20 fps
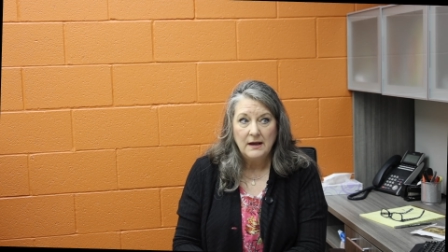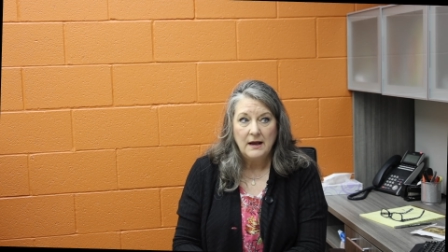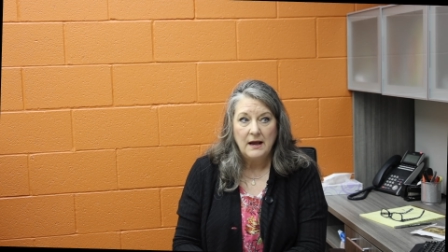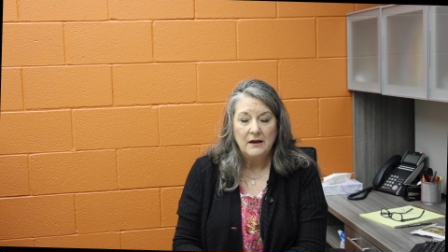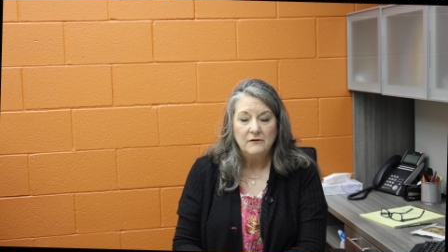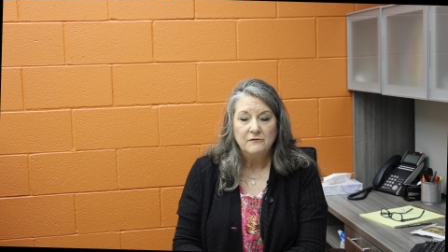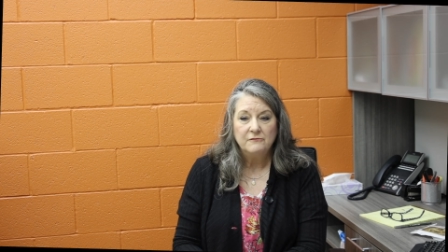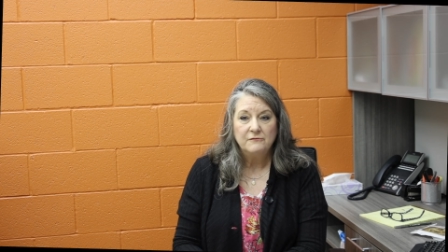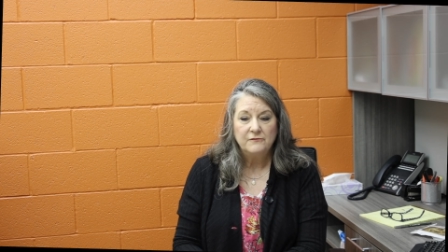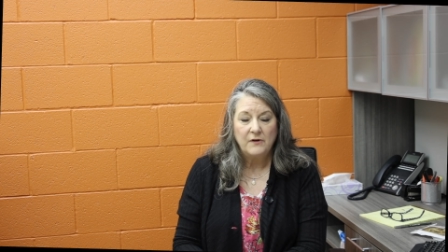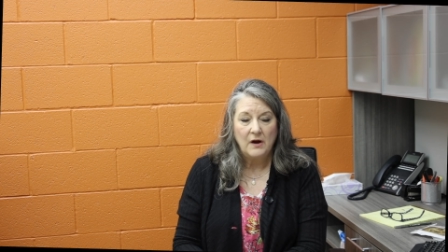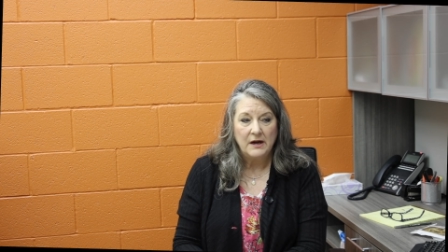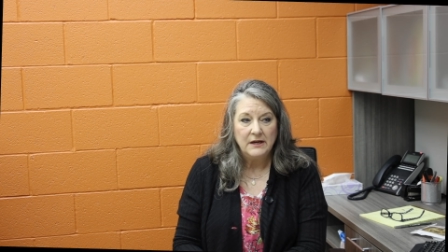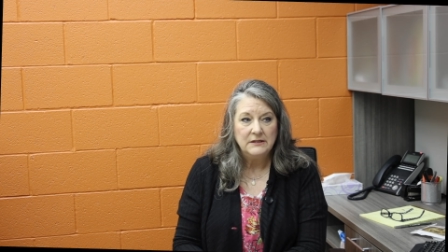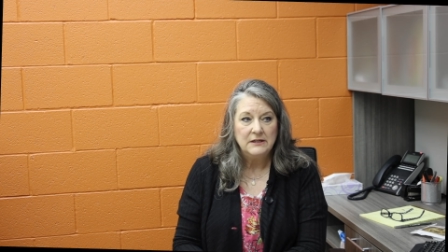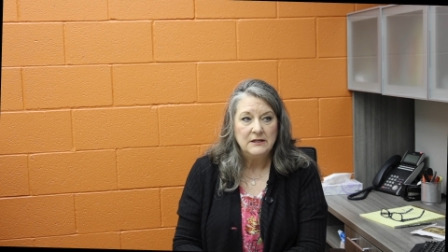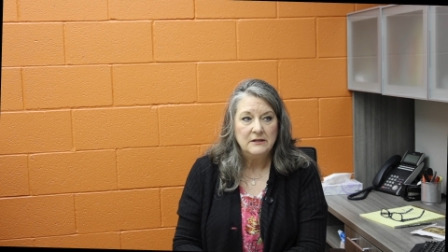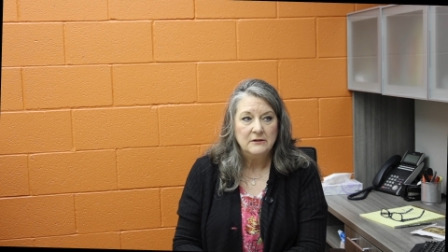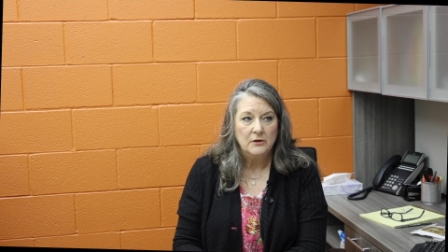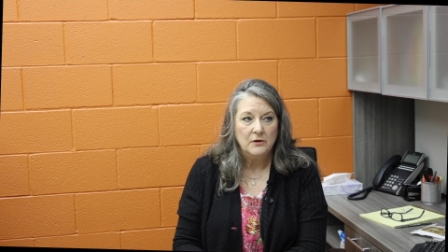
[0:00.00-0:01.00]
and
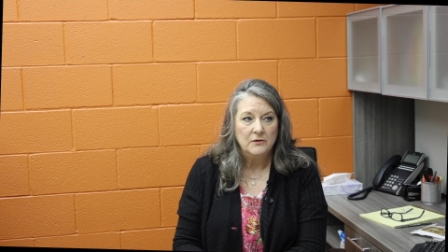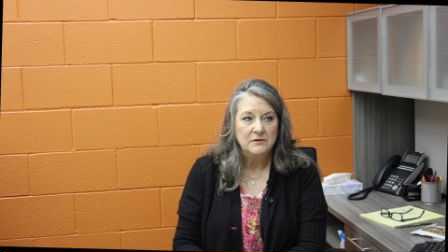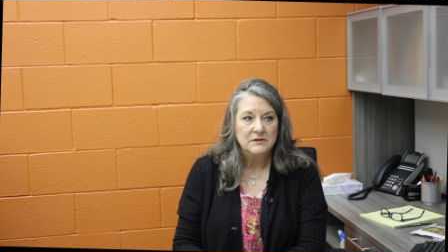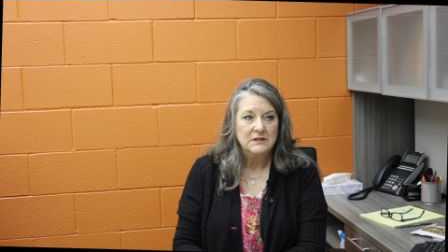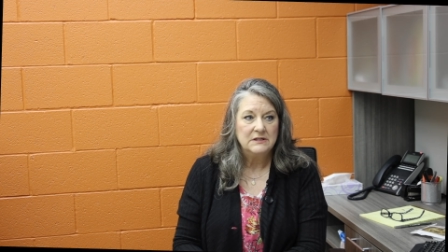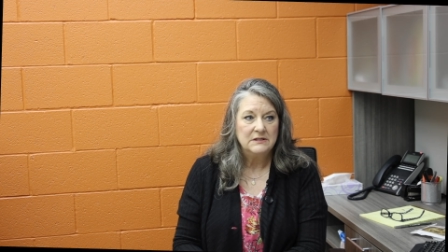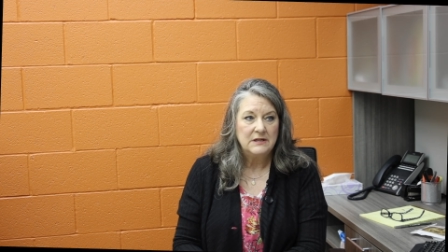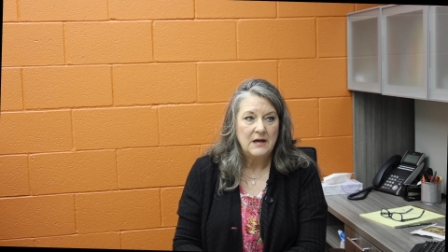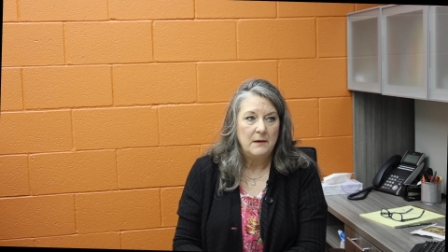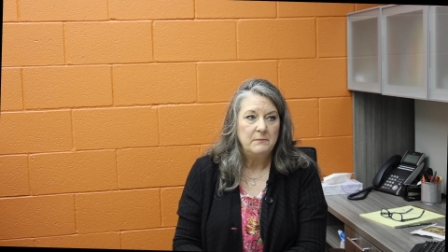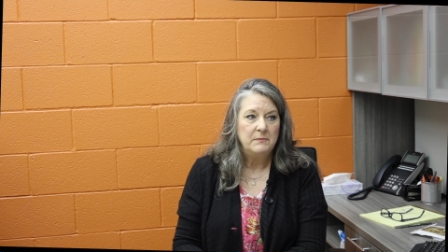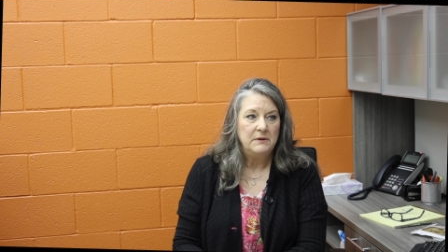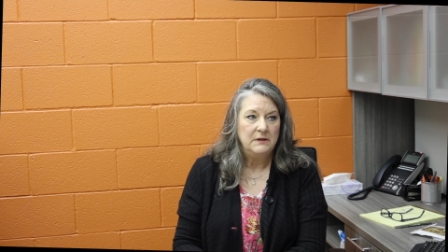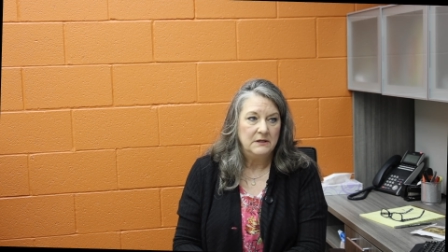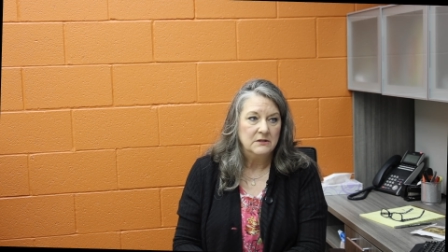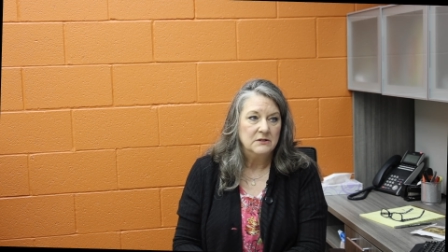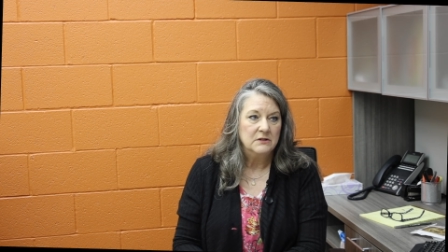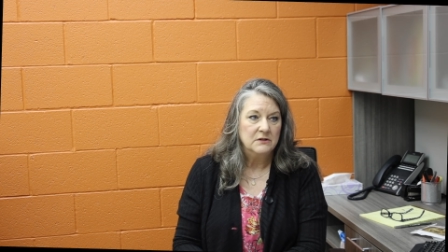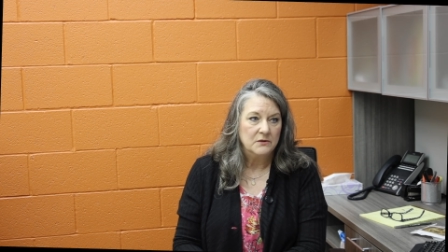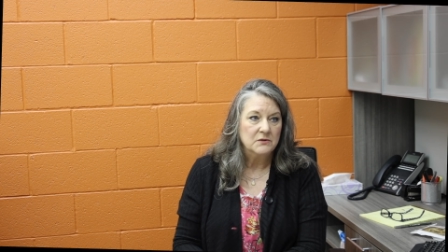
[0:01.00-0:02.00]
finding those and tapping
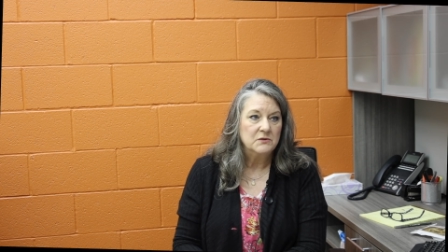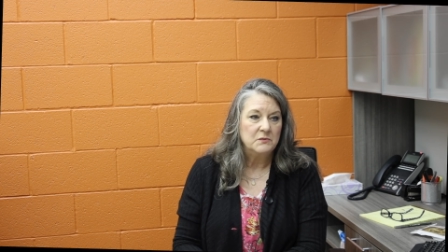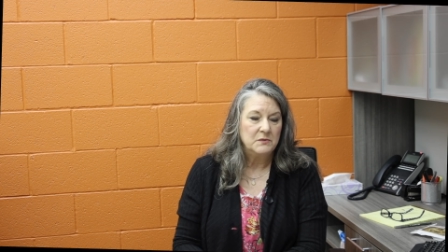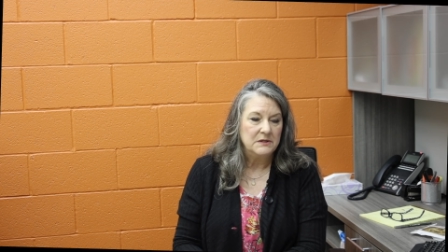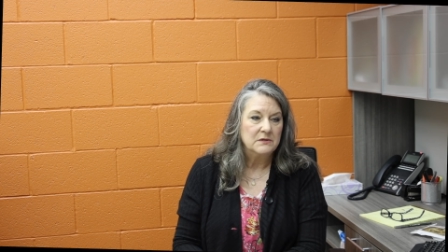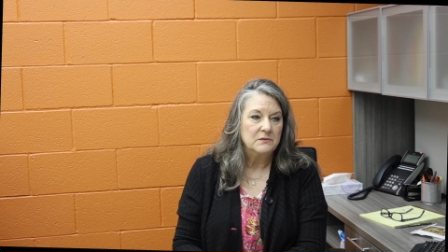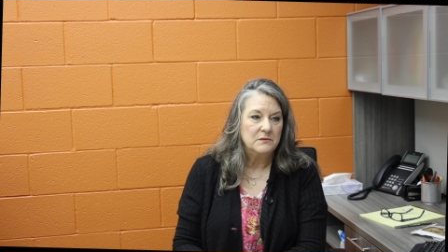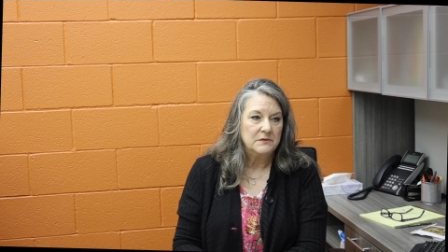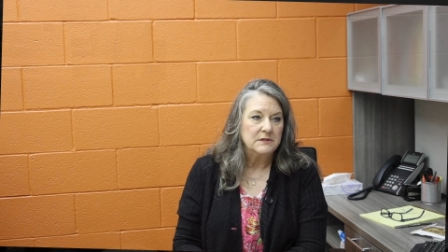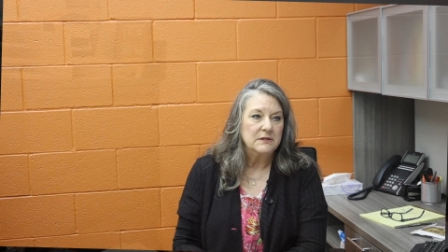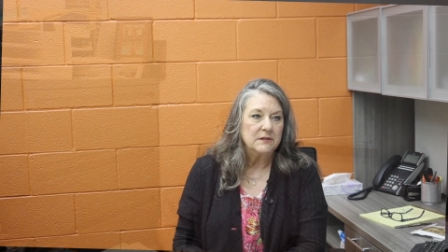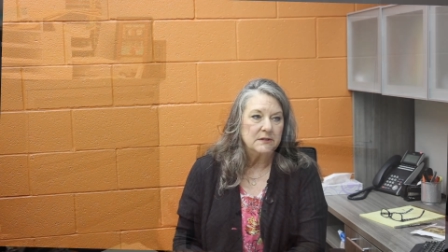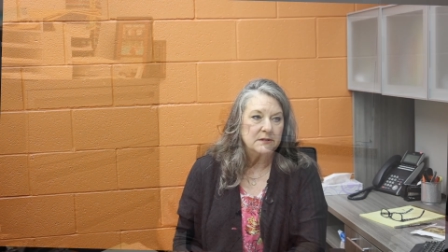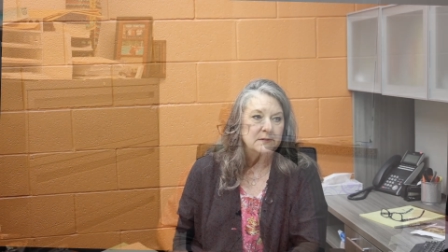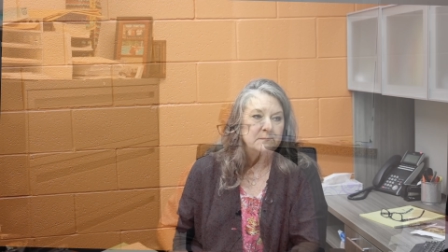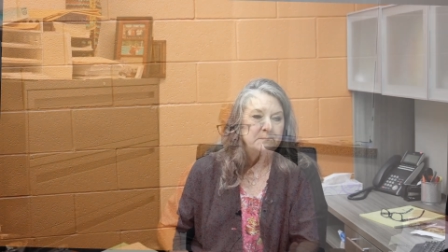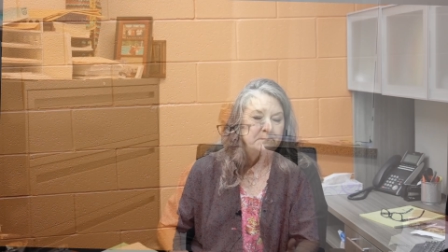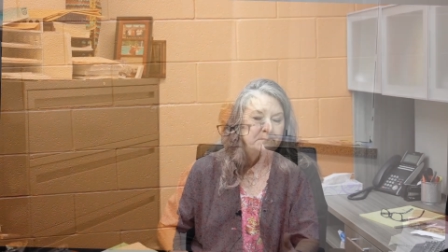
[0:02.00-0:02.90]
into those resources.